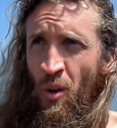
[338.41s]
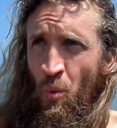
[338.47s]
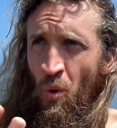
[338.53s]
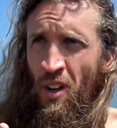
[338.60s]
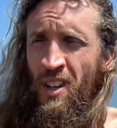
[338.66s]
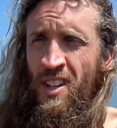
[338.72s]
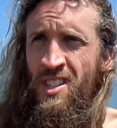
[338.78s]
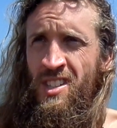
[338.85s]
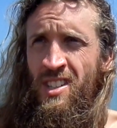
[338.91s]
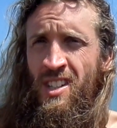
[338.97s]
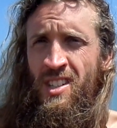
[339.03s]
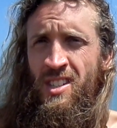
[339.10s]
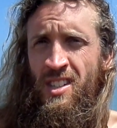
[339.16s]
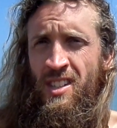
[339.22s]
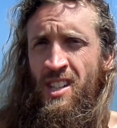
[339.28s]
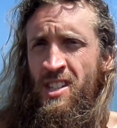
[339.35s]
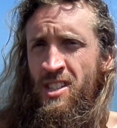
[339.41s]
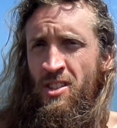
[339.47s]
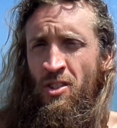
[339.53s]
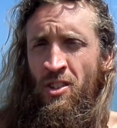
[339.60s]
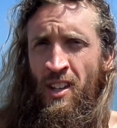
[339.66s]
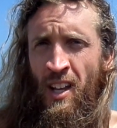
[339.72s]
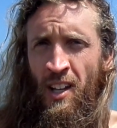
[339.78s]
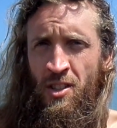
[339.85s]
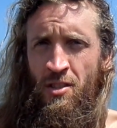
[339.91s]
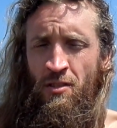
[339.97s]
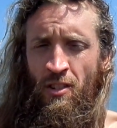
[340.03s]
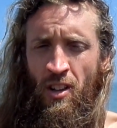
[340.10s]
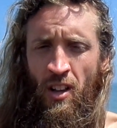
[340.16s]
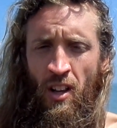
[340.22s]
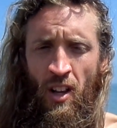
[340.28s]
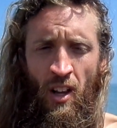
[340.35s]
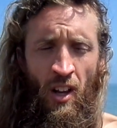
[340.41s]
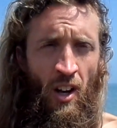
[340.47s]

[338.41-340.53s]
What is this? This is unnatural.